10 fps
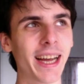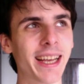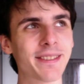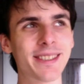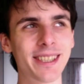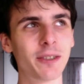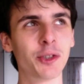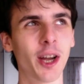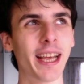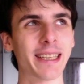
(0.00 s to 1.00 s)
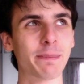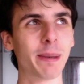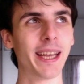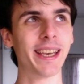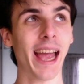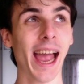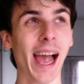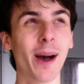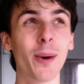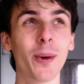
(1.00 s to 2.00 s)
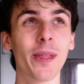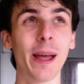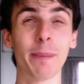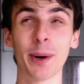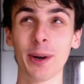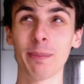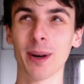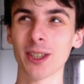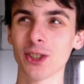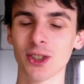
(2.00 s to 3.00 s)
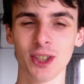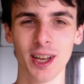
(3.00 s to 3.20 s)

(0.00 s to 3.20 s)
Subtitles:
can still not explain how that berry bush